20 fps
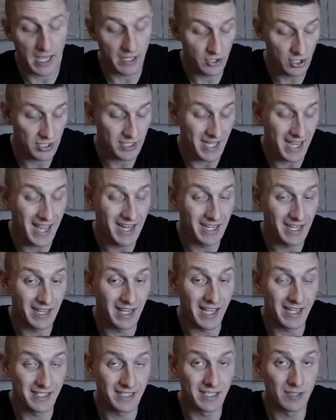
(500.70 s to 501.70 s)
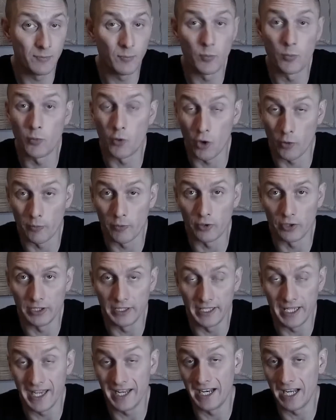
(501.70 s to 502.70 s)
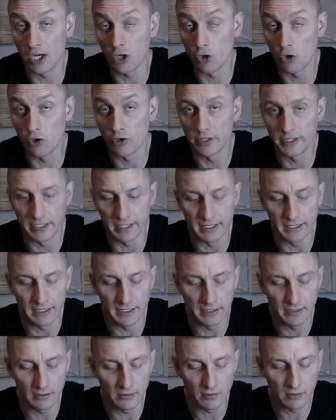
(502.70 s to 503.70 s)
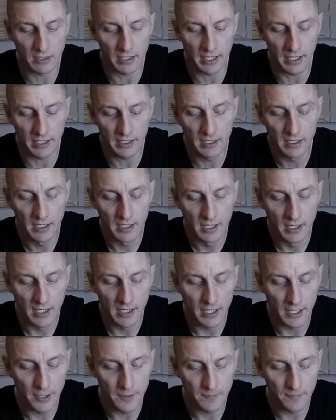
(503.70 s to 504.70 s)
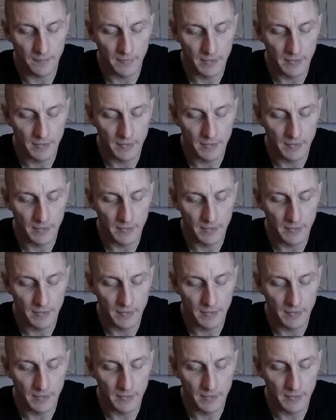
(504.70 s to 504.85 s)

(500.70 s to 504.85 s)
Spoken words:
just analyze it properly and accordingly. Okay, and